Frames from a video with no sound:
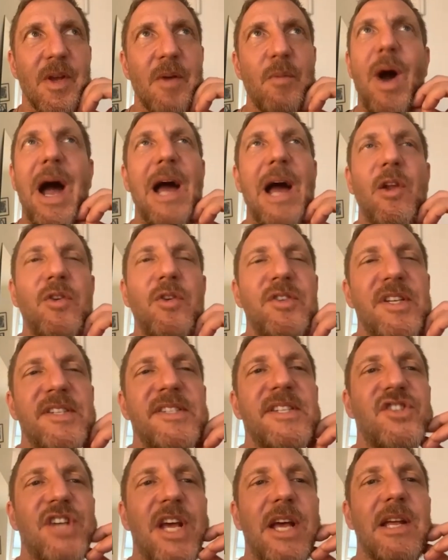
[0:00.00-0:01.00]
Well, how long does
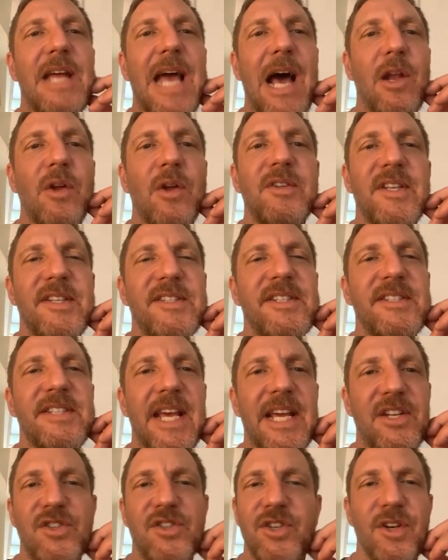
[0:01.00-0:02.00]
it
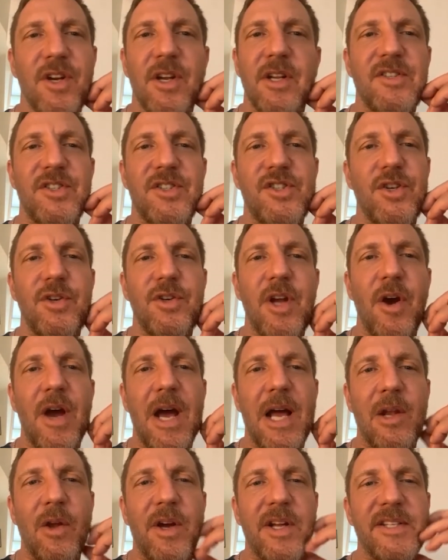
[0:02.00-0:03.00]
take? Do you know
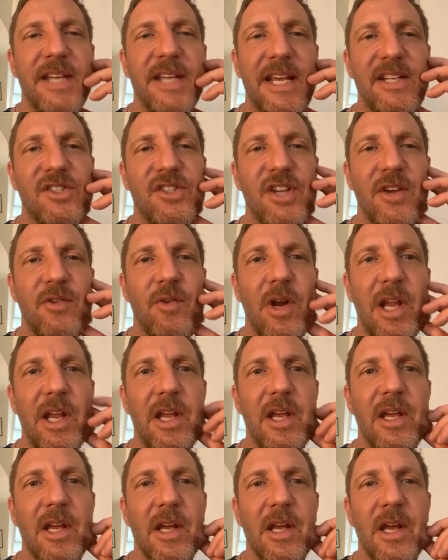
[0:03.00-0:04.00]
how long it takes
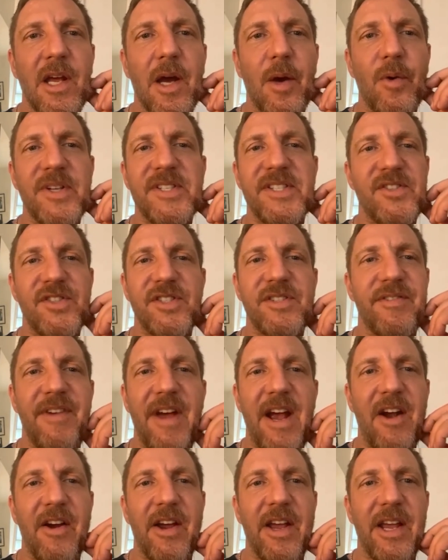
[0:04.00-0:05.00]
generally, or is it just
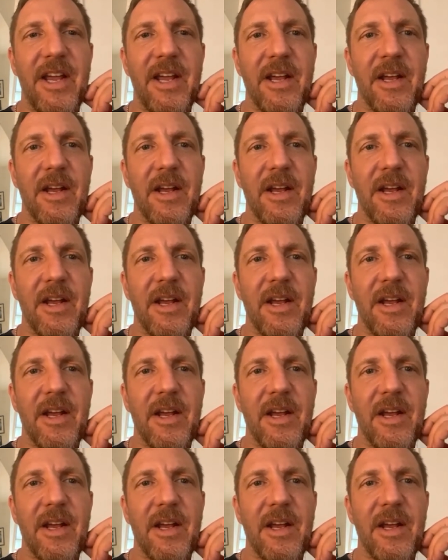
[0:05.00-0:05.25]
vary?